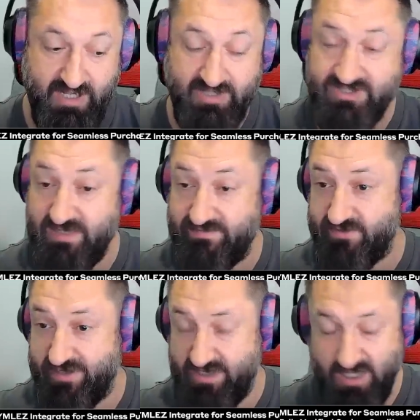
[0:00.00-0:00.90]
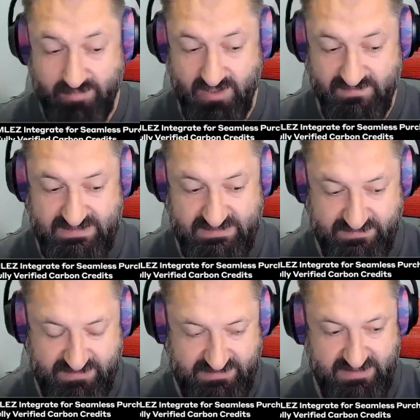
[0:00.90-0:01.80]
biochar to create carbon offsets
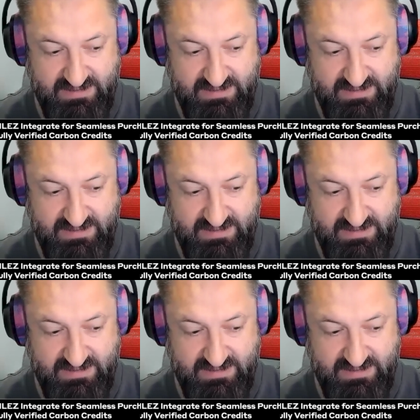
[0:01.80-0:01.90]
for it.